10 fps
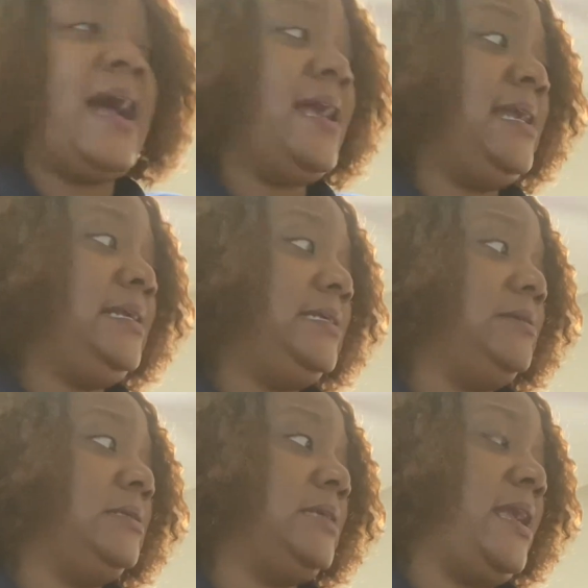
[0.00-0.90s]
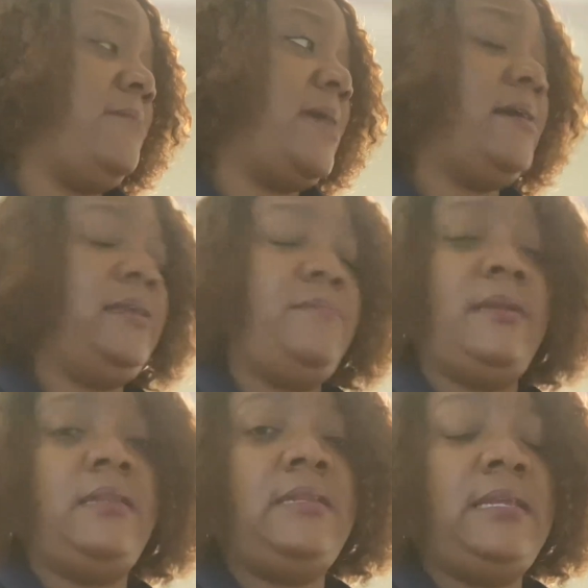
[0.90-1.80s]
I came out
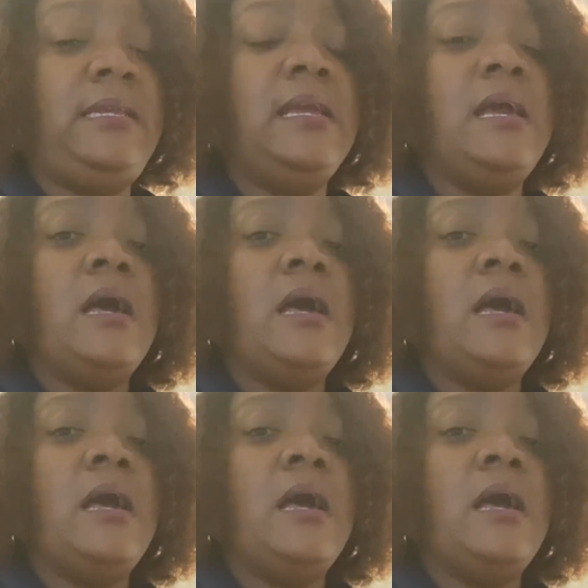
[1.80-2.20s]
immediately